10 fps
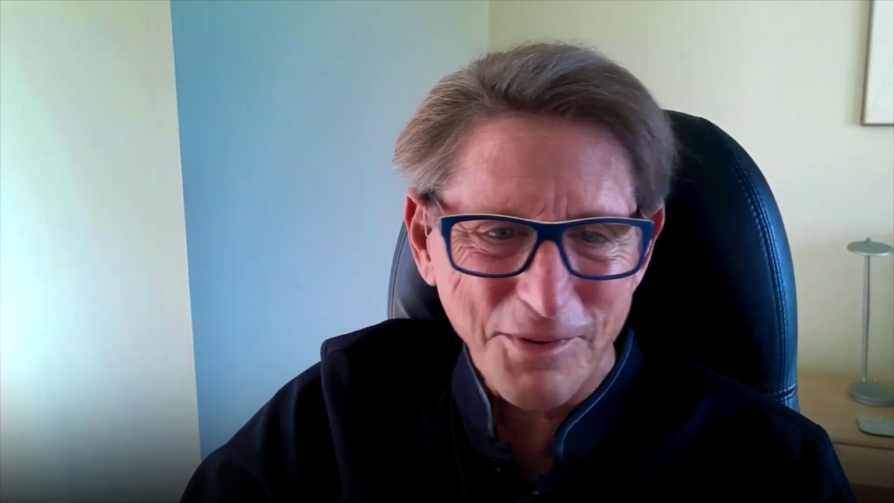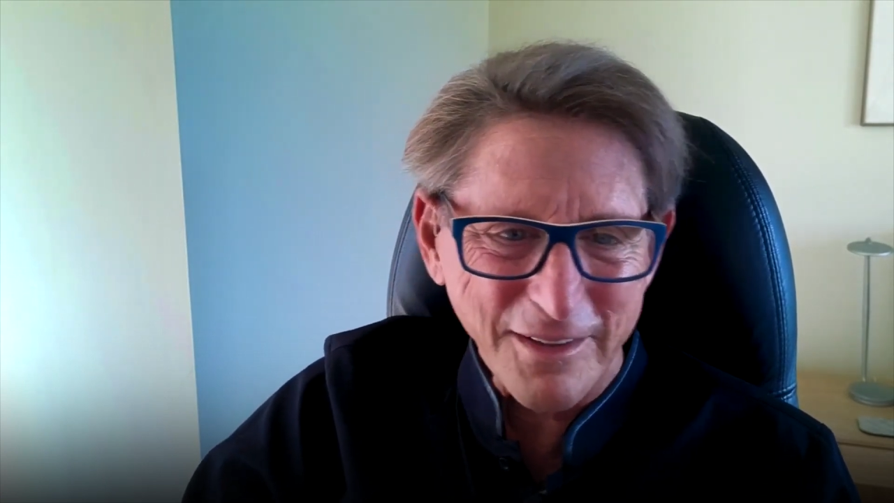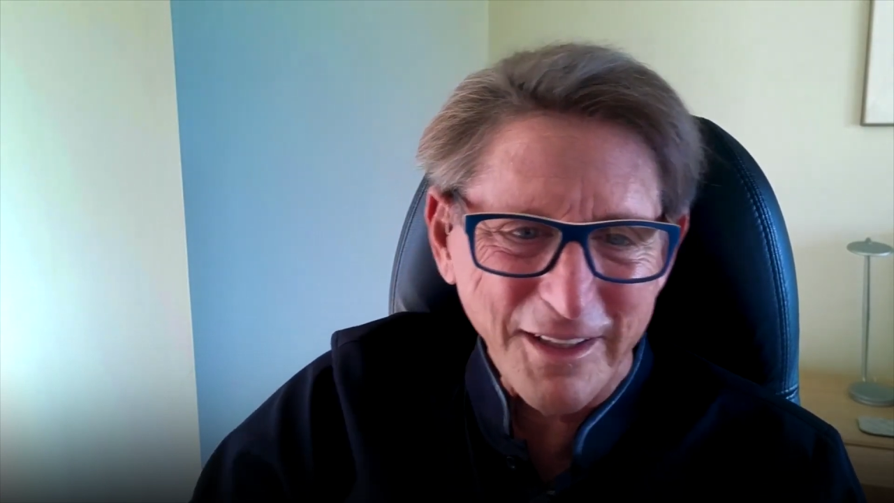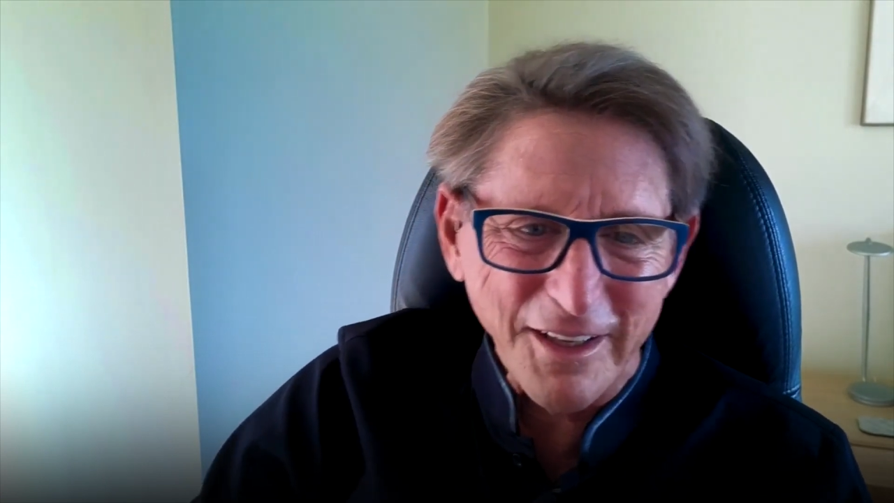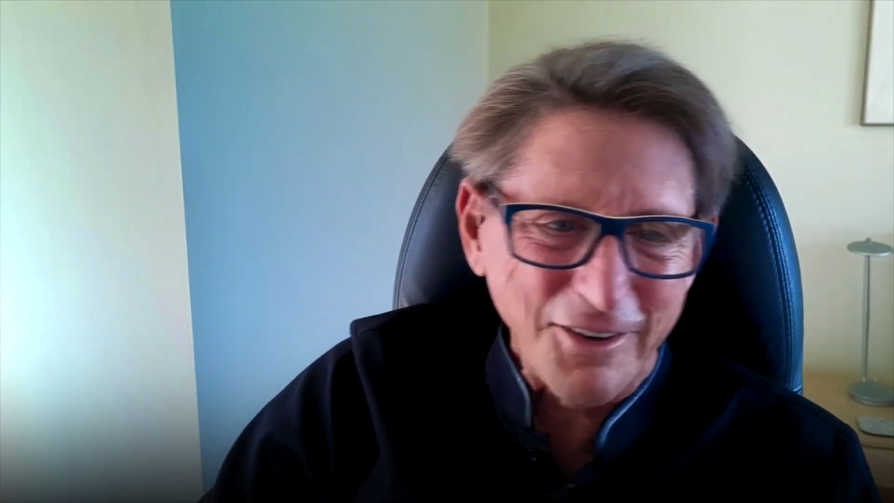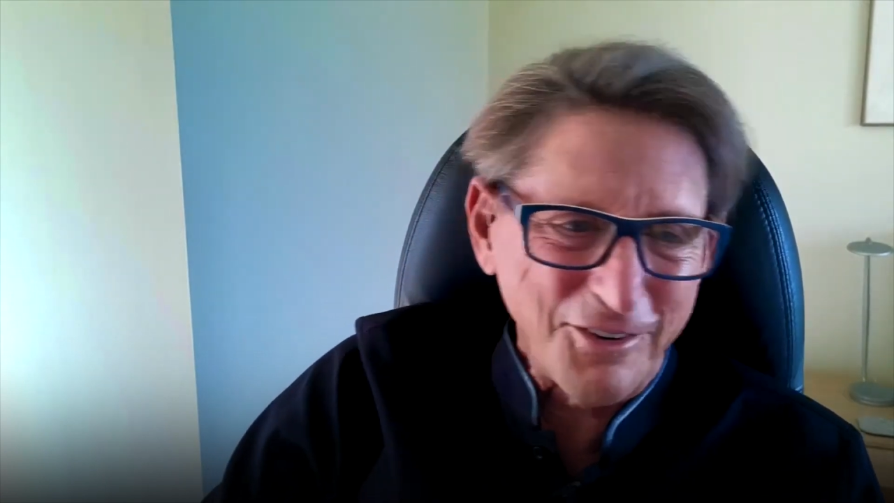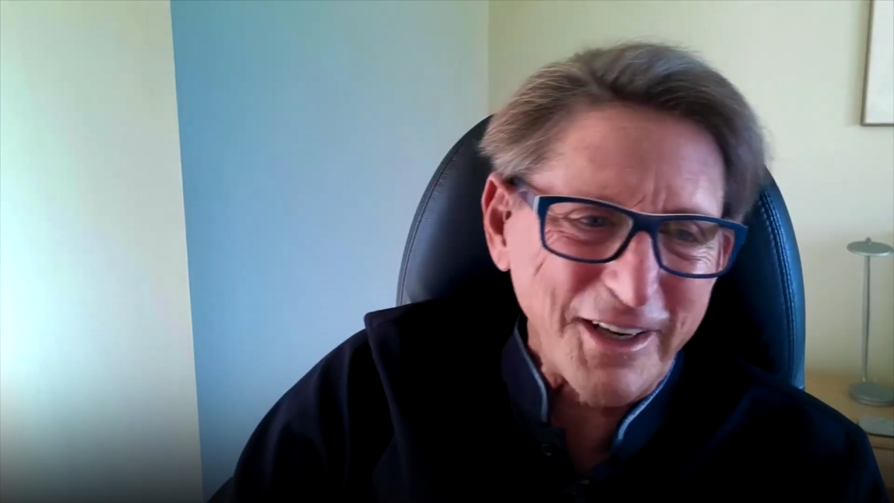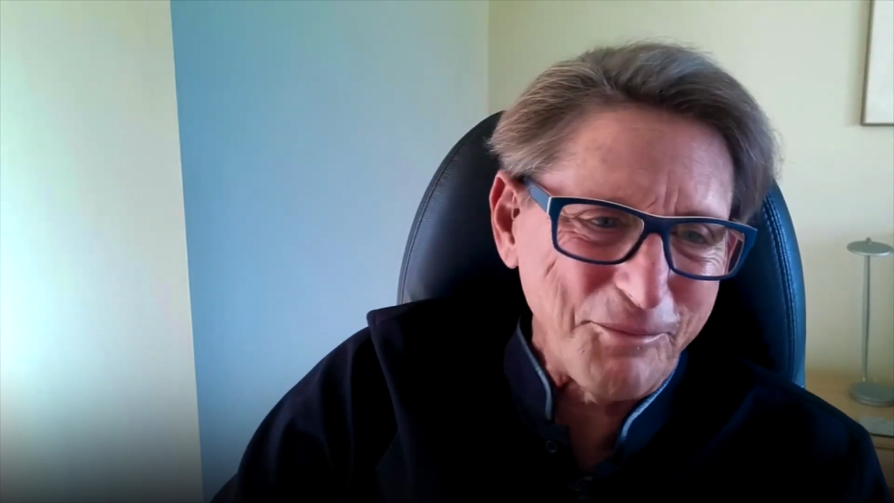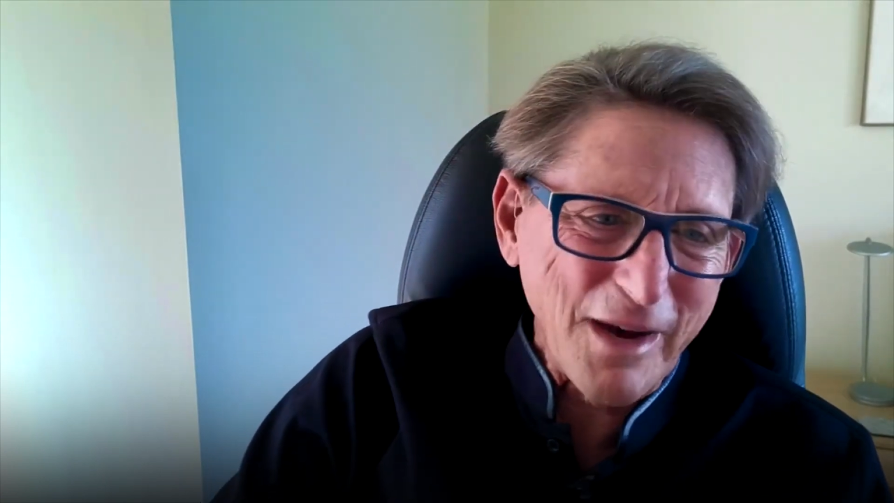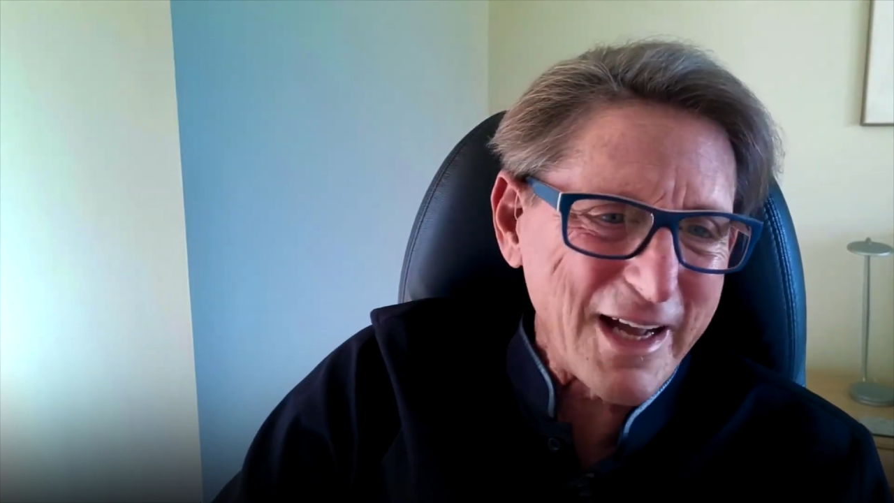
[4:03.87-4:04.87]
at the
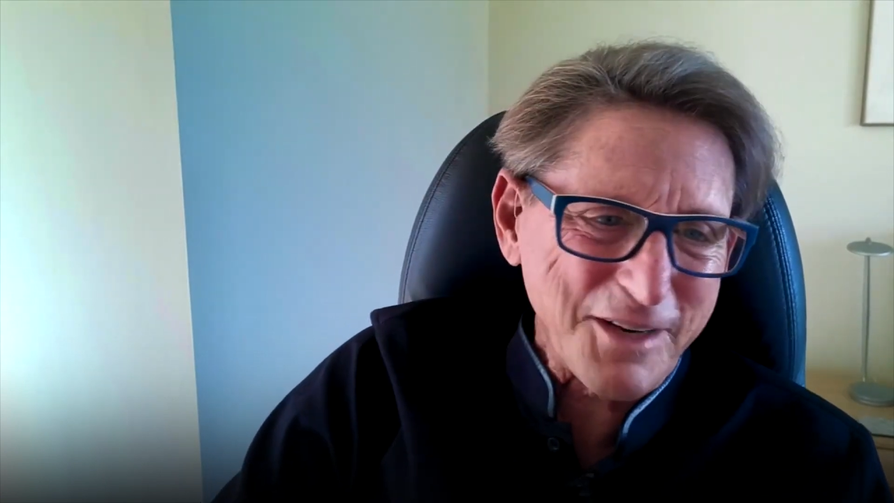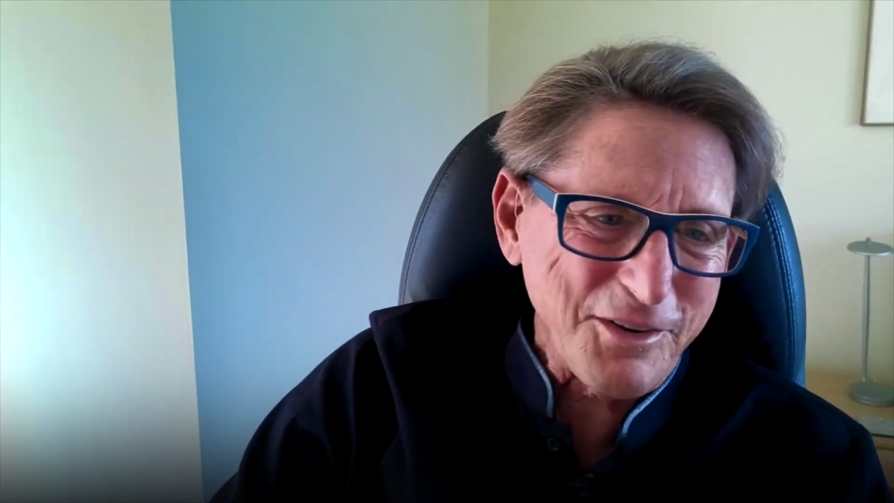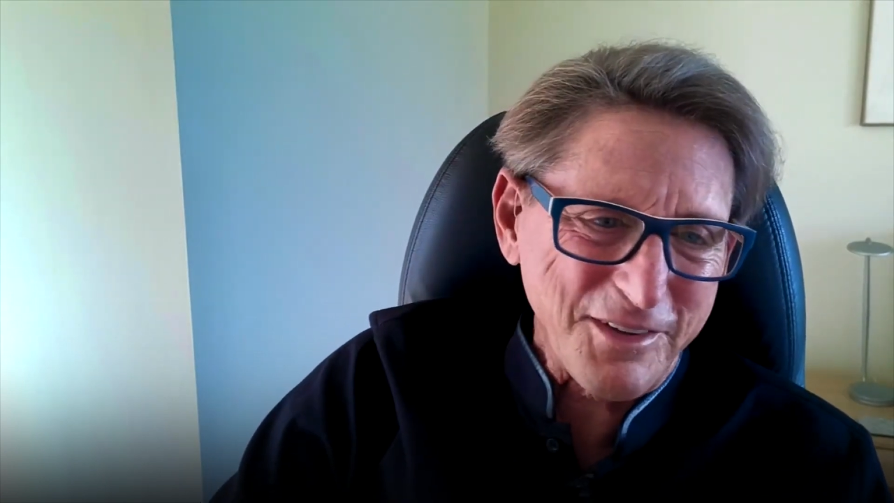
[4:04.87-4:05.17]
bottom of